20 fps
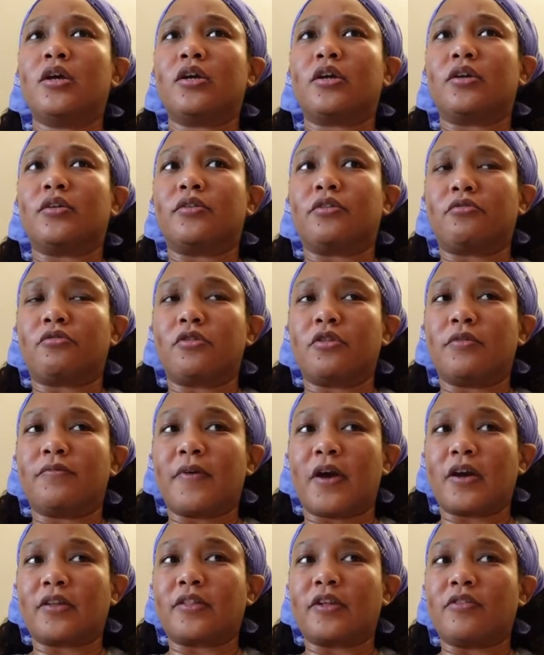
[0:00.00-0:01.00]
considering the
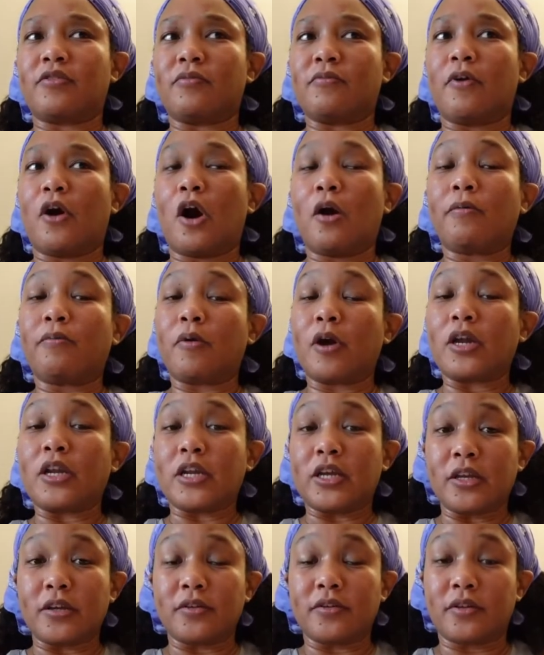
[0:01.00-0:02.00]
fact that Off White
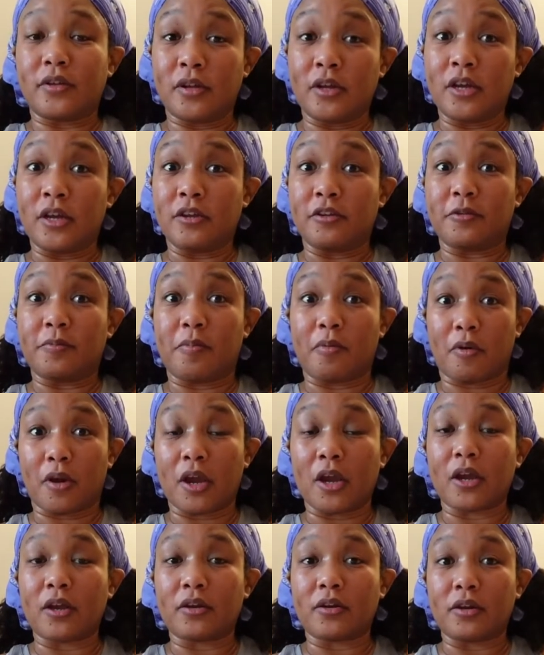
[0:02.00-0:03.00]
is his
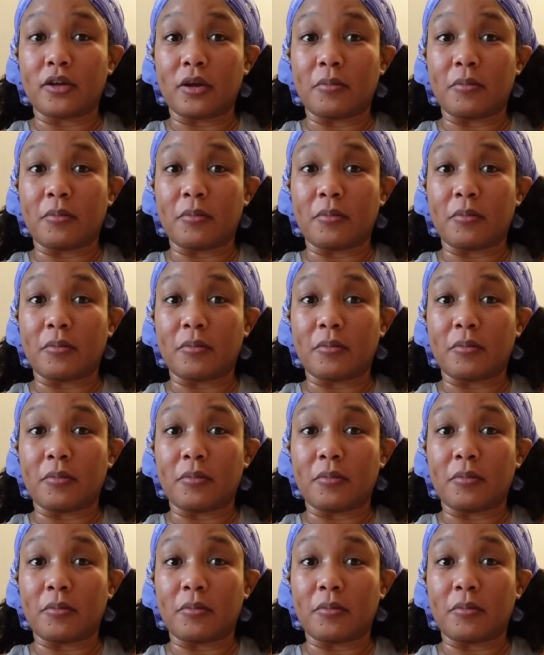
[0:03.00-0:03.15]
brand.